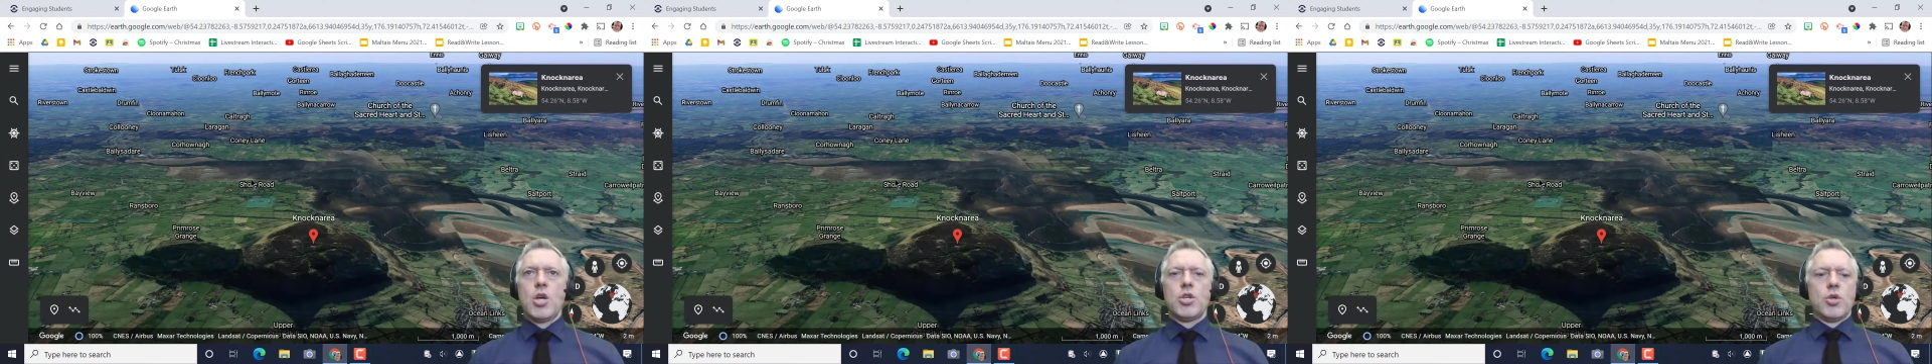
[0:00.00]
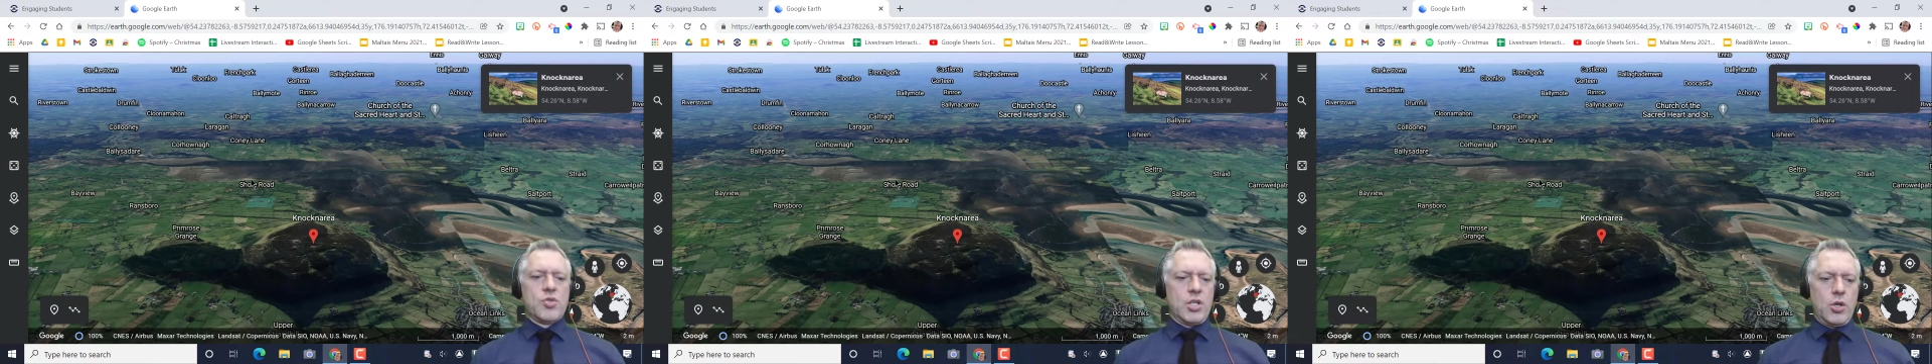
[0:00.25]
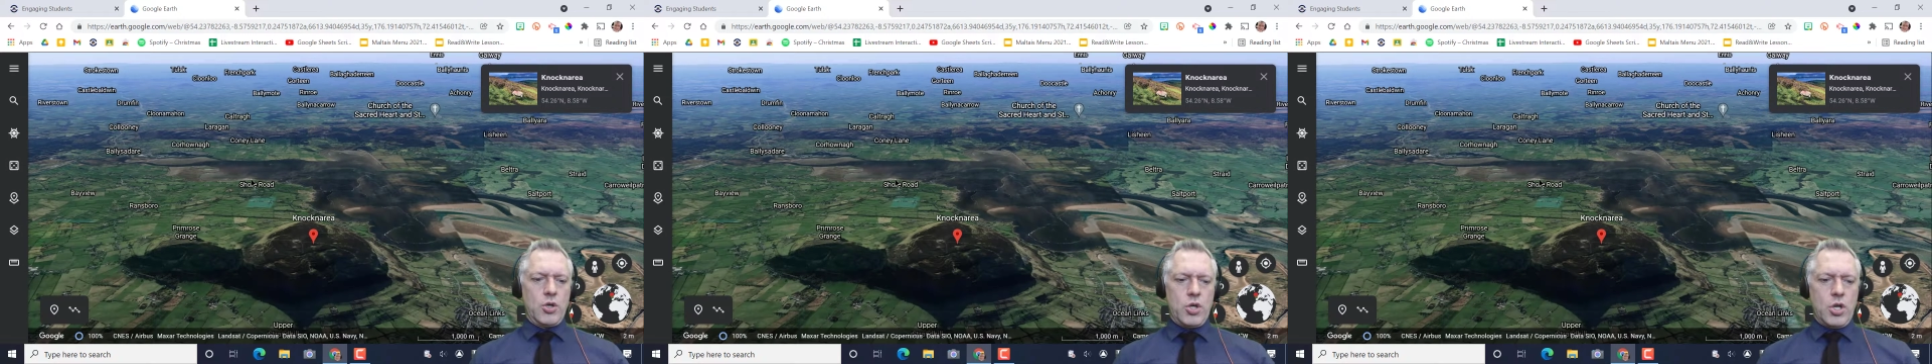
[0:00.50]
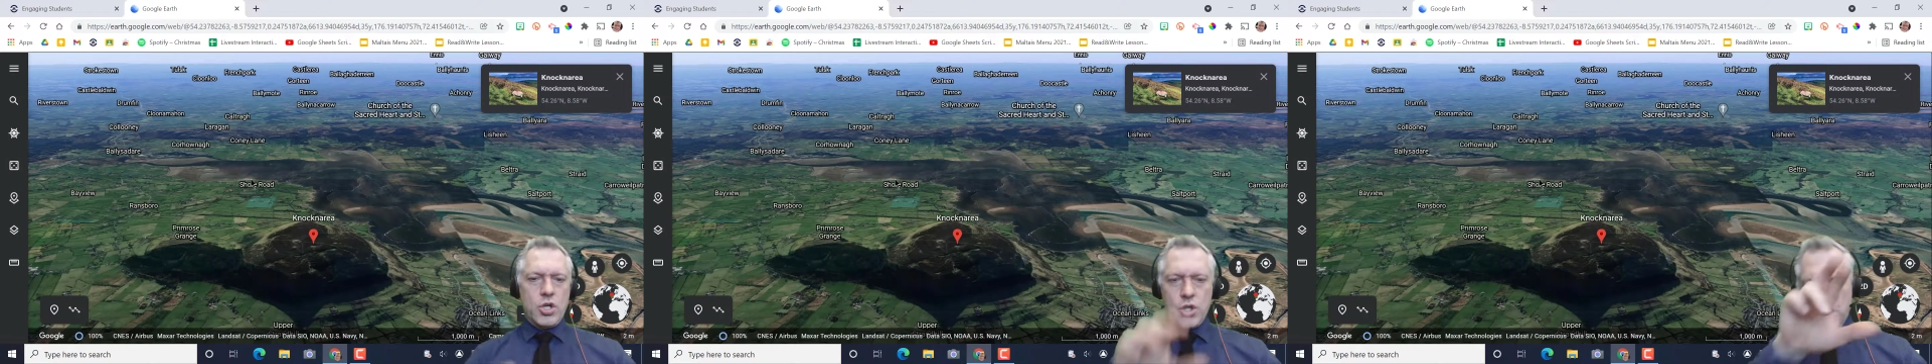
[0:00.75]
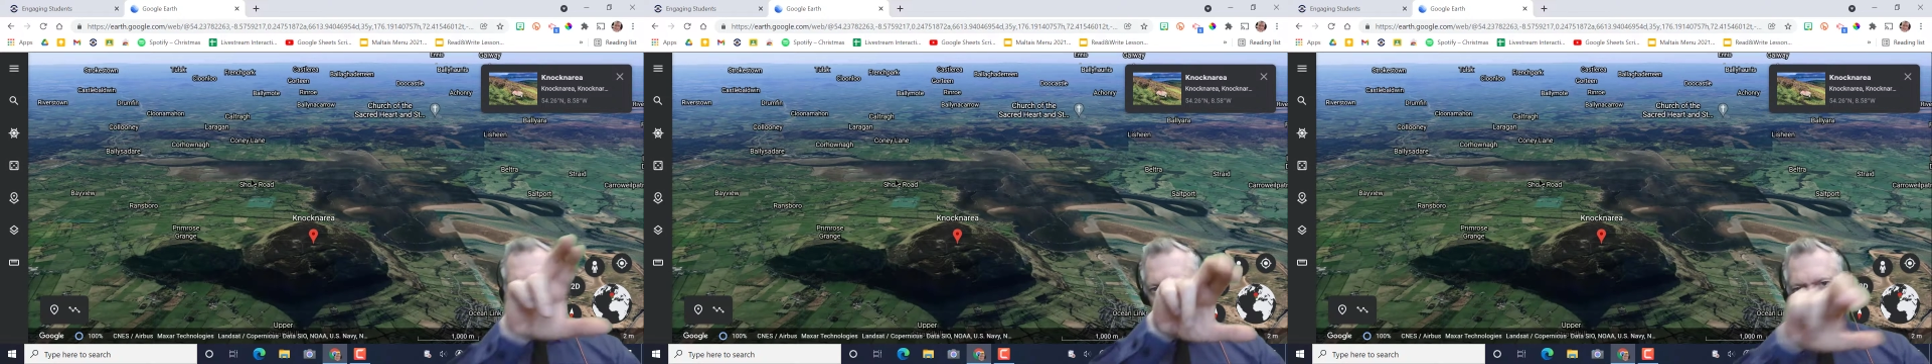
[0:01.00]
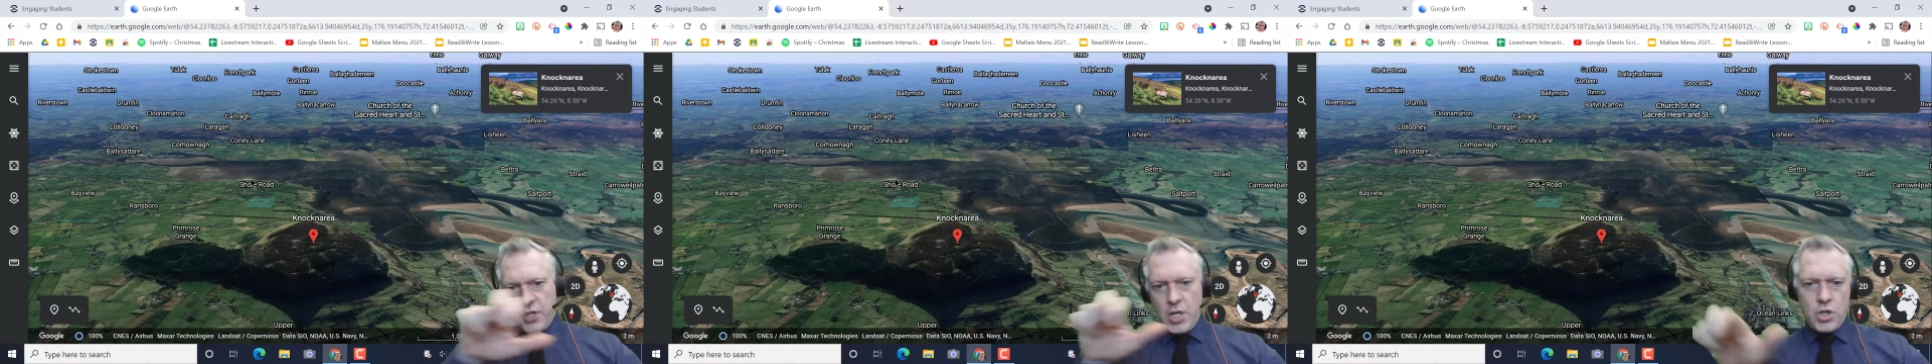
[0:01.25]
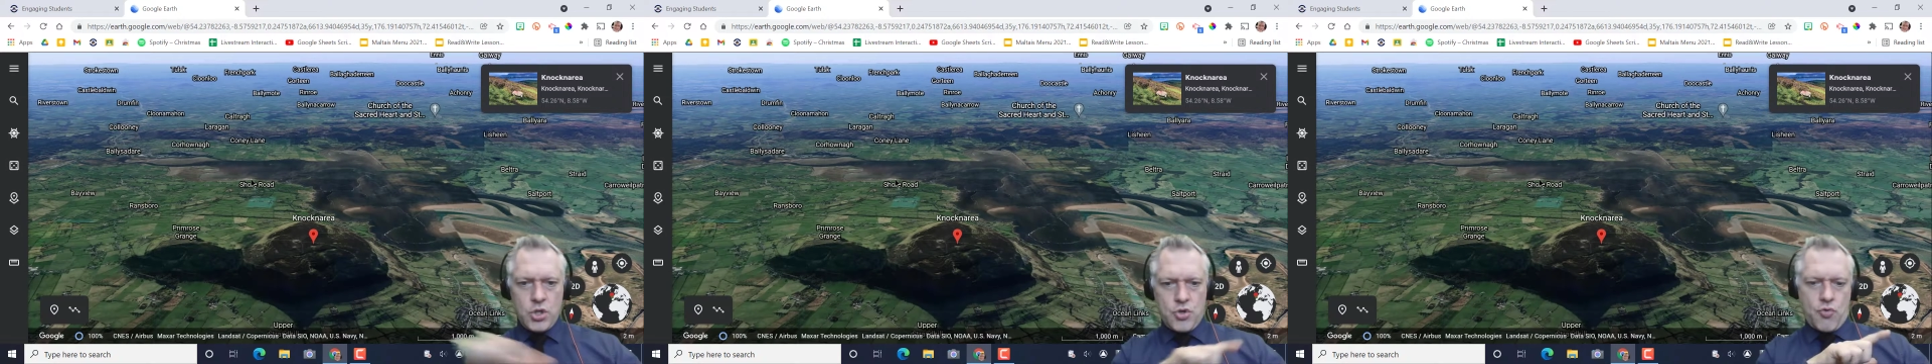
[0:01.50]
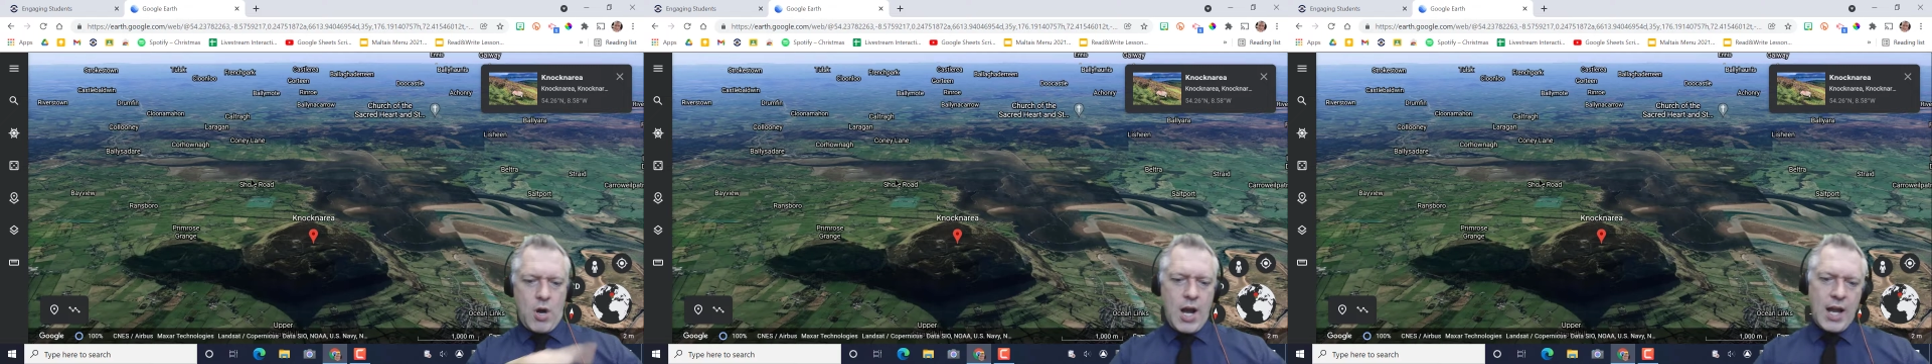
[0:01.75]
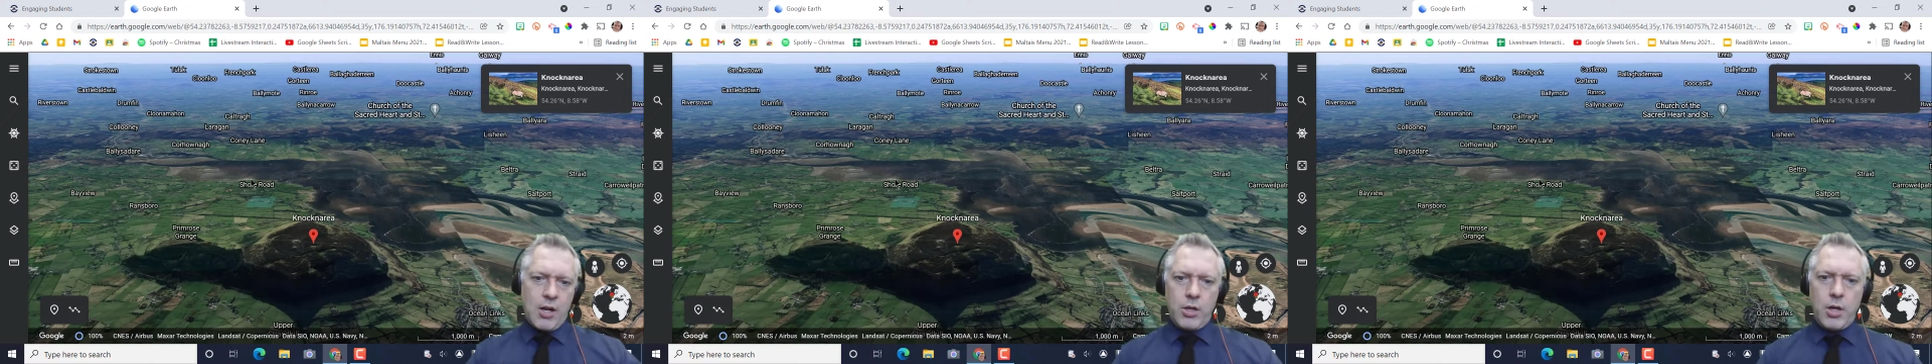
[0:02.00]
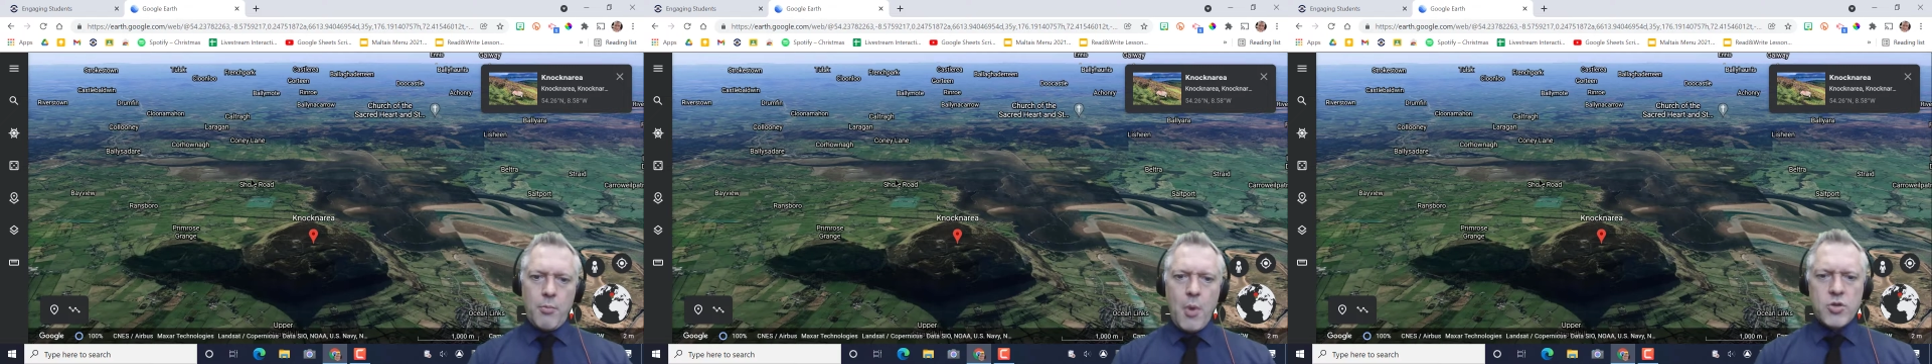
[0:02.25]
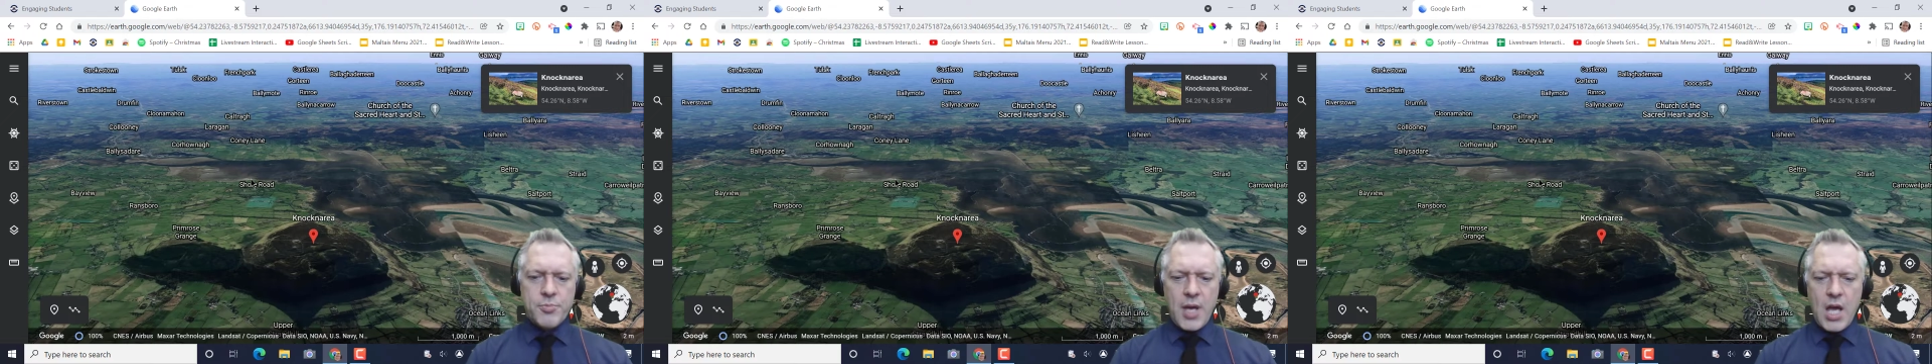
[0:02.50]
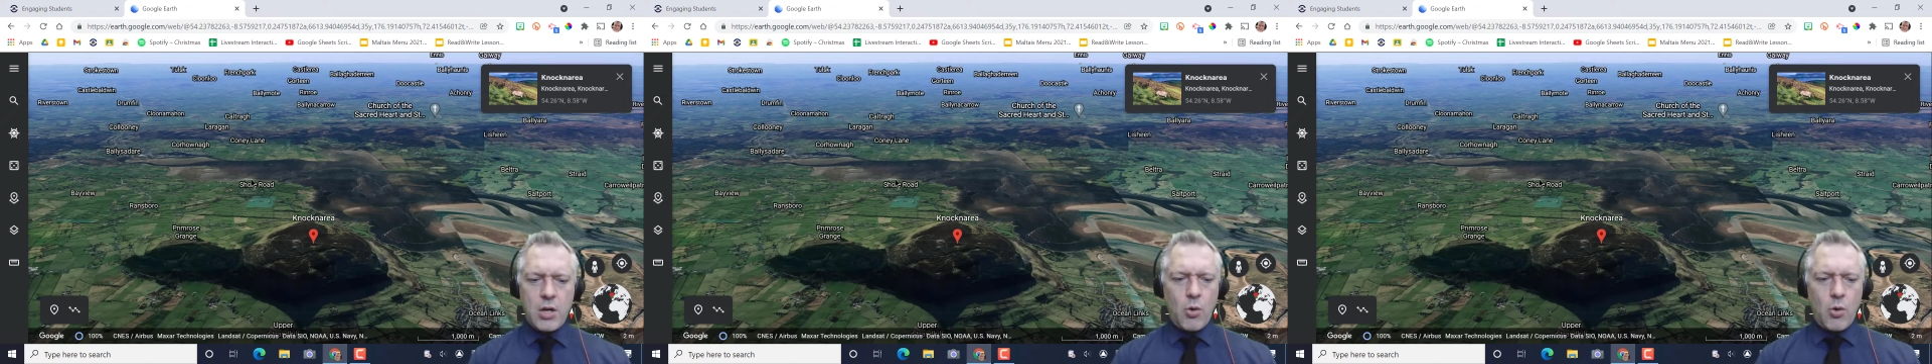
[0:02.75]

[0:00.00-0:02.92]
using your shift and drag on your mouse pad,